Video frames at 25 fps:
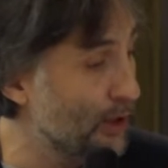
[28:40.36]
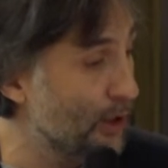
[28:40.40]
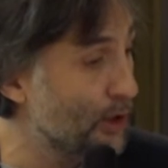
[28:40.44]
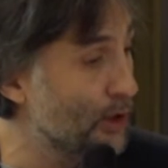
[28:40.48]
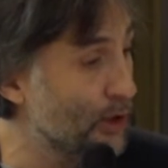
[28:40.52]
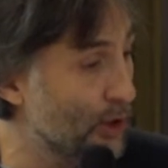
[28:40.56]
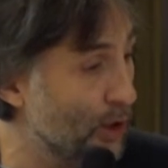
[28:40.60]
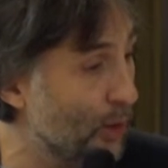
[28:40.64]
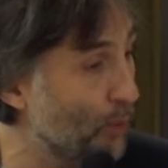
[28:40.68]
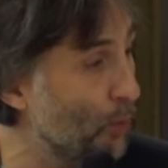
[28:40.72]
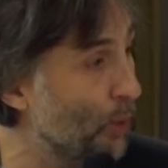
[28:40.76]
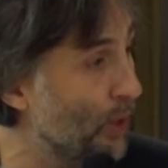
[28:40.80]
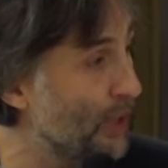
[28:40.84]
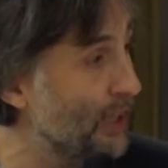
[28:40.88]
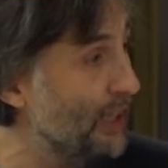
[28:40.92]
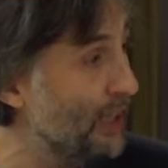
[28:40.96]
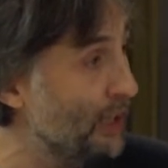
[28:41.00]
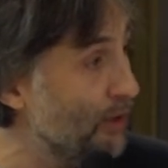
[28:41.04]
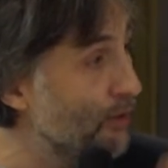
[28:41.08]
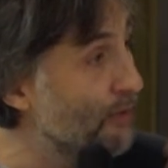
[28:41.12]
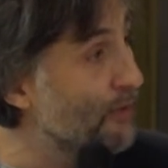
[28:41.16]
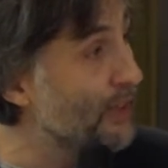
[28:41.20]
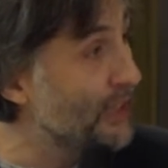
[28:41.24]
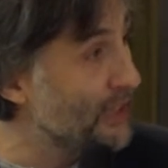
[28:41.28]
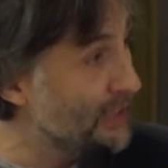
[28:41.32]
someone
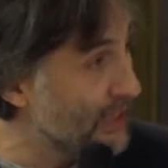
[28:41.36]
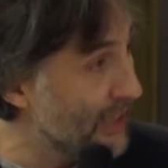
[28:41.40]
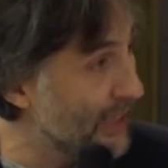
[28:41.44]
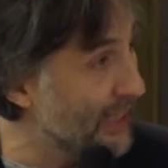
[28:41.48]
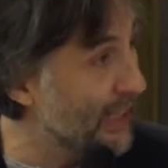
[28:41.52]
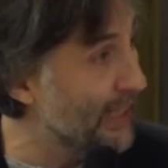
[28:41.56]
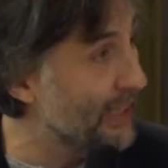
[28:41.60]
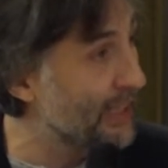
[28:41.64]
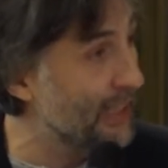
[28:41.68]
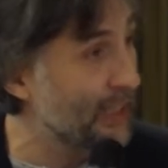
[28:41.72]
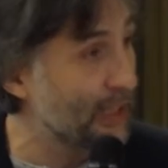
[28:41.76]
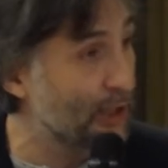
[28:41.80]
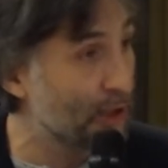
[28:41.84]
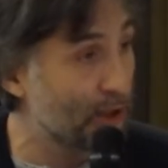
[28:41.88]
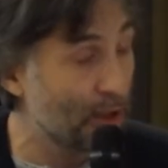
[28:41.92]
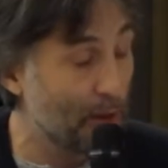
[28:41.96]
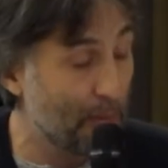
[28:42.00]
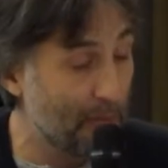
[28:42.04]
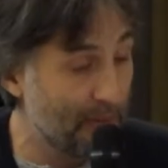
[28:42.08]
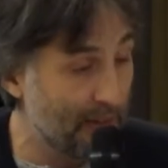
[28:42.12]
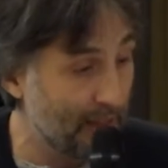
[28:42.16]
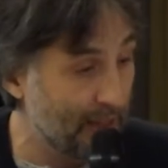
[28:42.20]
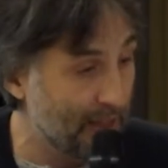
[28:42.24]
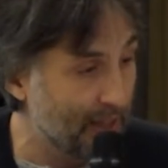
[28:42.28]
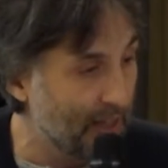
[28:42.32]
investigating
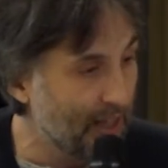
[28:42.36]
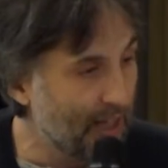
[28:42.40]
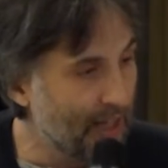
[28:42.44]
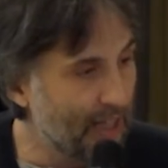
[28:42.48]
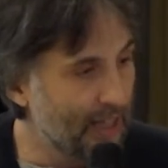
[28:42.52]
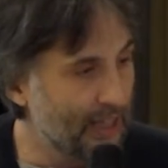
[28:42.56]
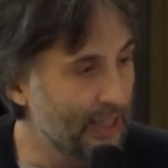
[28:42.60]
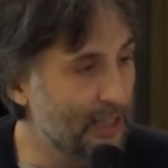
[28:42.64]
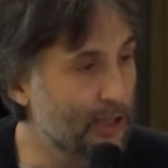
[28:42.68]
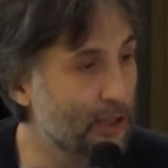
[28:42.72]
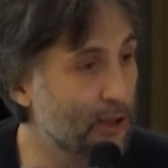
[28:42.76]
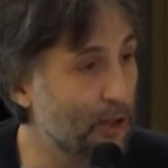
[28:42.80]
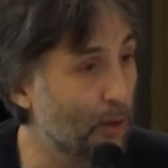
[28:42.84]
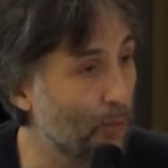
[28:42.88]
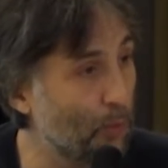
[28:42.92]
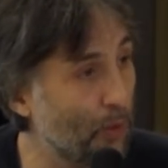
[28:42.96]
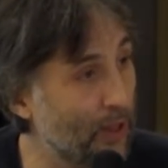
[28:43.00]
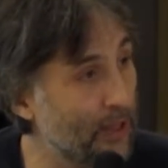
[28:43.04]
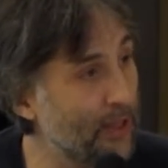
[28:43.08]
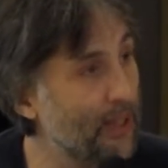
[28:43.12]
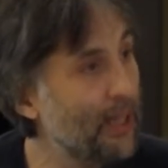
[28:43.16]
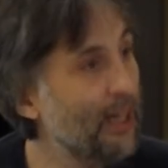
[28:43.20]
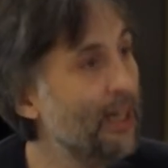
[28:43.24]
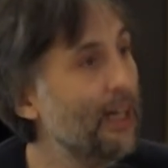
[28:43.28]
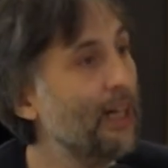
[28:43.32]
something, is
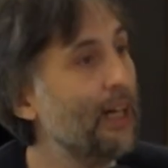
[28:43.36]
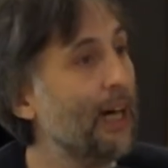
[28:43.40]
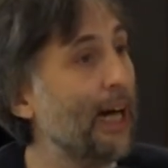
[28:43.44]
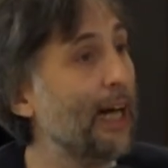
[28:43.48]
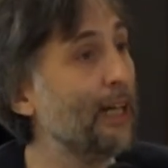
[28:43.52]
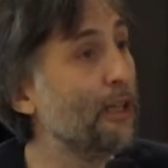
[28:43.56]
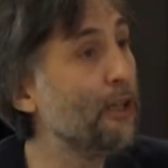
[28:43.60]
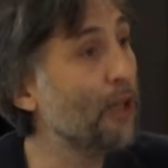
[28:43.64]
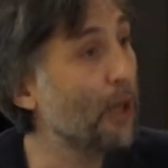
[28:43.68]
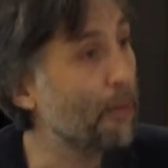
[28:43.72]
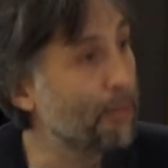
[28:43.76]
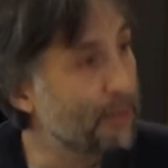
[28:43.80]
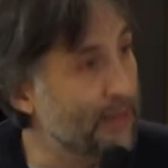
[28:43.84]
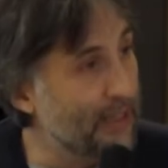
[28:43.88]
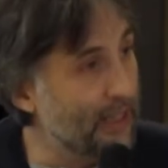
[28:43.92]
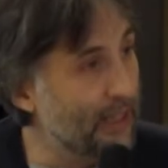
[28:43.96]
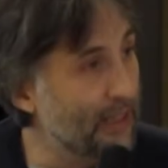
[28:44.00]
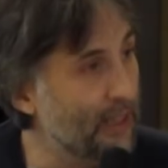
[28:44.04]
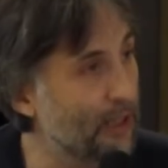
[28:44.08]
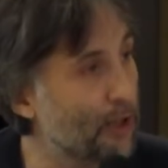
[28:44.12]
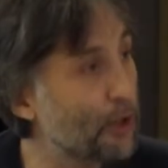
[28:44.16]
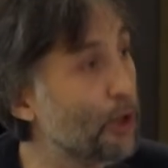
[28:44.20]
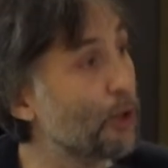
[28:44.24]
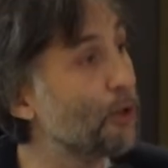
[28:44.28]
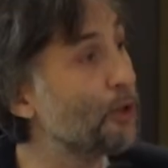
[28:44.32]
someone
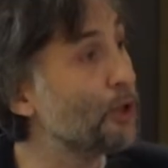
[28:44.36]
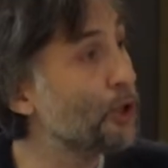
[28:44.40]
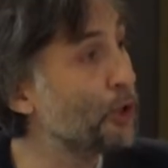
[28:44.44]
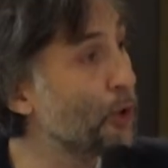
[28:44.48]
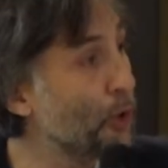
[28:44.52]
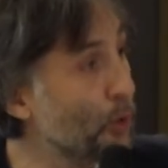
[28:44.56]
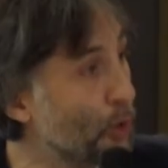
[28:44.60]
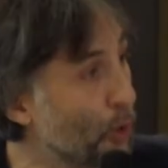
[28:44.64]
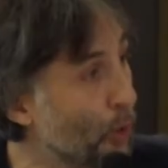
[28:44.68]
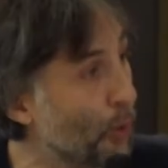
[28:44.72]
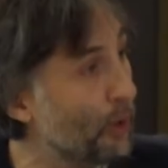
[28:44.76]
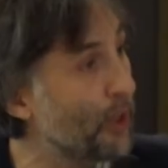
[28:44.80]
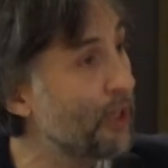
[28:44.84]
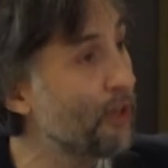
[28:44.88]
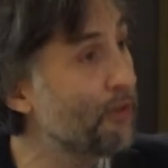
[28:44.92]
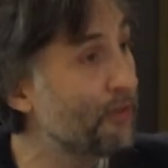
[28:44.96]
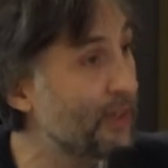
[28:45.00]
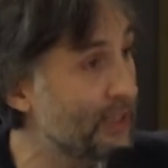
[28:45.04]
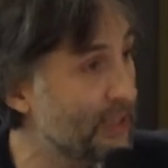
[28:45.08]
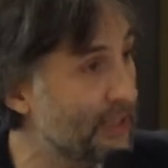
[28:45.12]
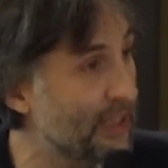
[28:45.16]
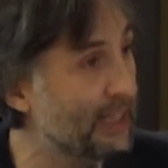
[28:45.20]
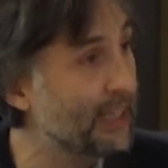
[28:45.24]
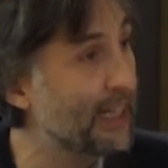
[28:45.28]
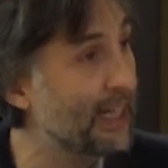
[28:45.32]
adopting the
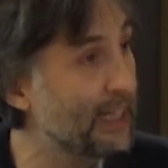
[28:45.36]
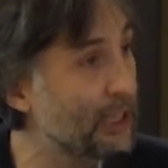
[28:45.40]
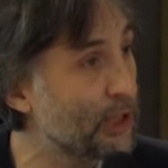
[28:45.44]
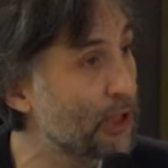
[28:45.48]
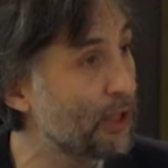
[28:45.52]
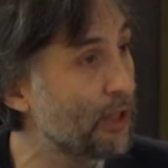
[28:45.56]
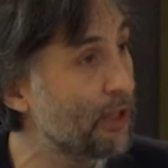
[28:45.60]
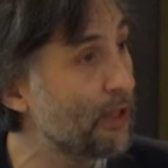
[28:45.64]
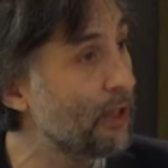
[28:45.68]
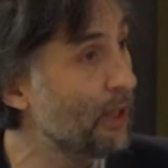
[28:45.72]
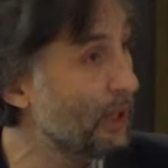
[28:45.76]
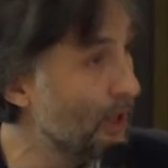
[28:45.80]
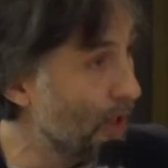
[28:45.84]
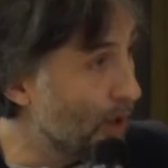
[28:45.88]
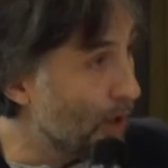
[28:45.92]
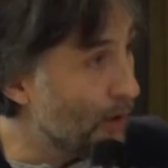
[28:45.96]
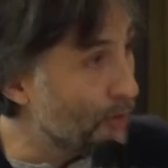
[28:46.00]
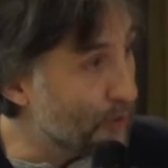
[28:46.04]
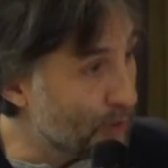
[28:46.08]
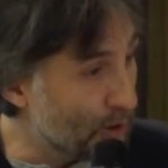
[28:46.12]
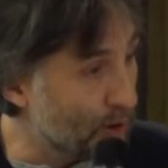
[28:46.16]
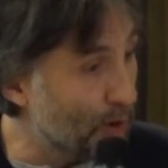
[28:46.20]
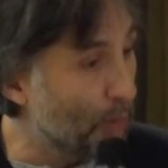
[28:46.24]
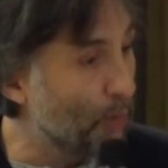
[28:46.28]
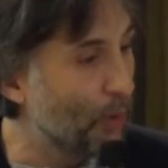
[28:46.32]
pseudo-investigation of
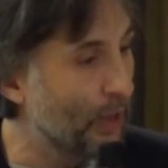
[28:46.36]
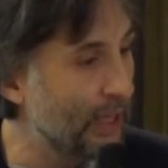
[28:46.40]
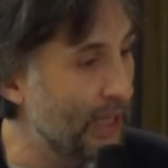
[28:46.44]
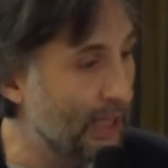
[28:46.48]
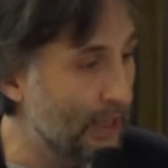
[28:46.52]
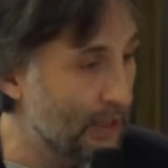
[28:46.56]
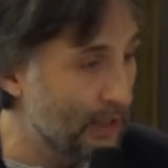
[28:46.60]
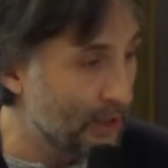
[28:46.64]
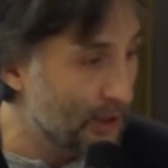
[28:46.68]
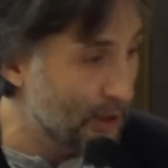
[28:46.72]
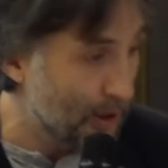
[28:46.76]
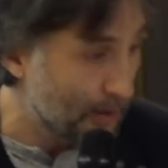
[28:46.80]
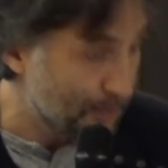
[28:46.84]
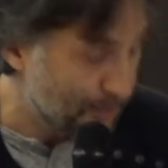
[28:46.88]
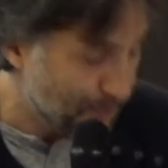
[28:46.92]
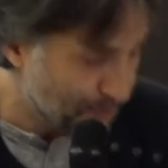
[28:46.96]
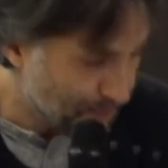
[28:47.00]
someone else.